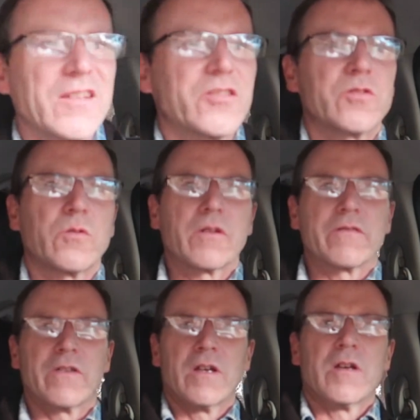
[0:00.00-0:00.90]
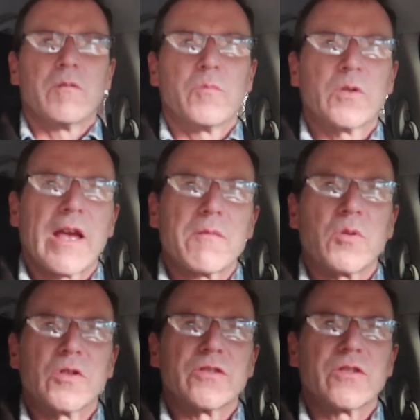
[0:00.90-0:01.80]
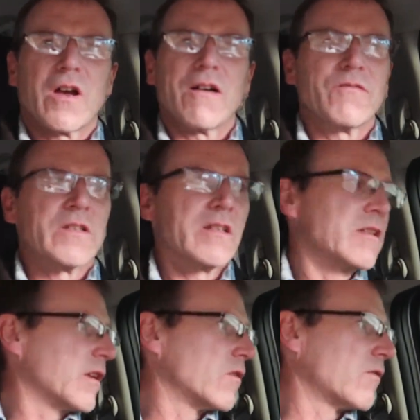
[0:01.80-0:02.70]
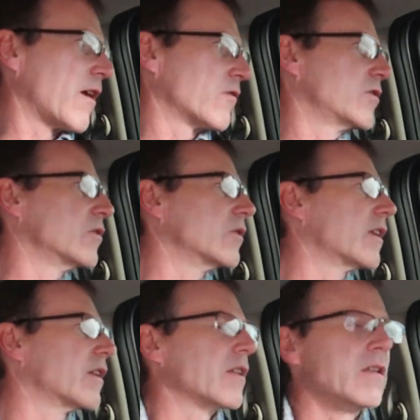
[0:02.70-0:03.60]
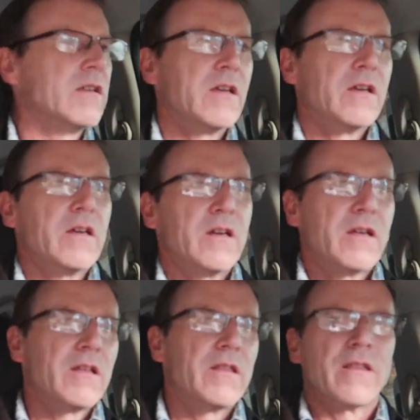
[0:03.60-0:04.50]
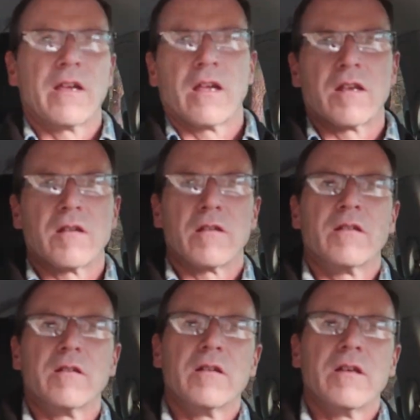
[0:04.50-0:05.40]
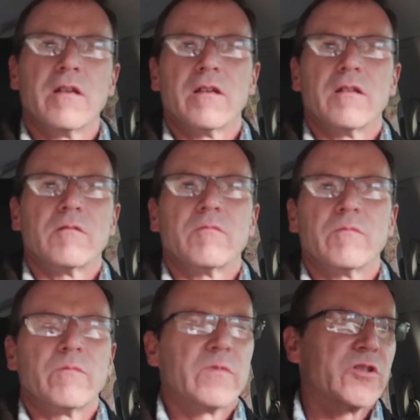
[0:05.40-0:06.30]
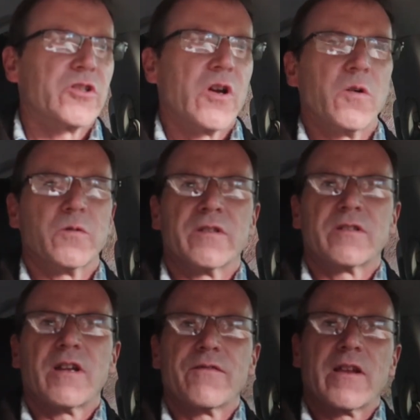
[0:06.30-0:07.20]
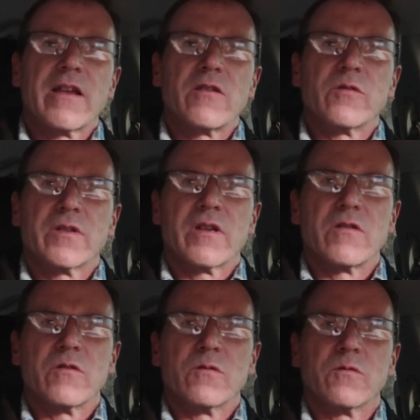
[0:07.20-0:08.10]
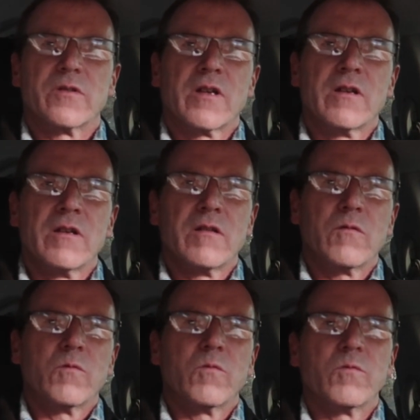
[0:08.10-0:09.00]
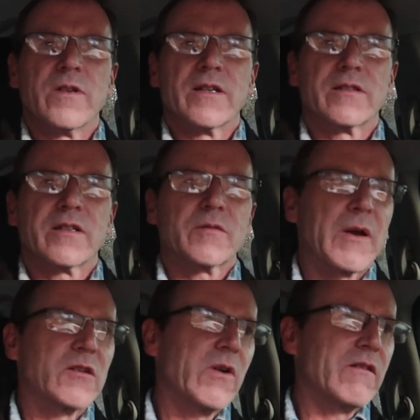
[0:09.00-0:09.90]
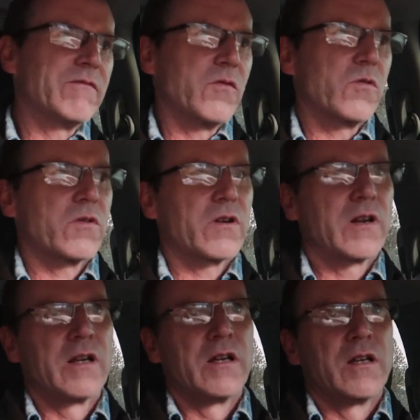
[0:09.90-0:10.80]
I just sort of put that purchase off and didn't get around to it. And then the shows and stuff that I used to use the 6x12 for,